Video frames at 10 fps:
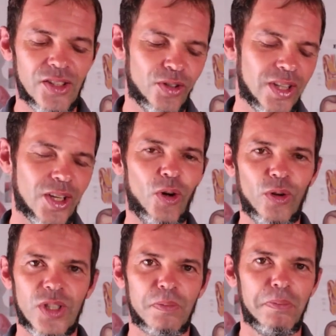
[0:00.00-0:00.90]
So it
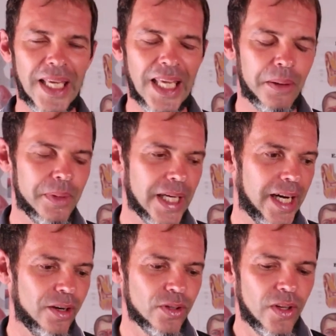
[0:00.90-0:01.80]
calls packing
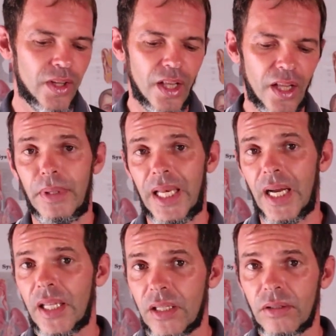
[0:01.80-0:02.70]
blackout. There are many
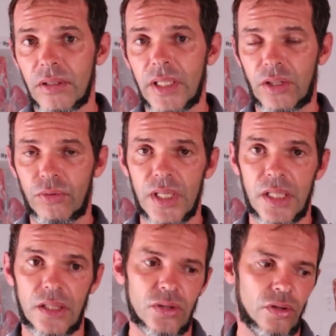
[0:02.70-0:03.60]
other like reasons.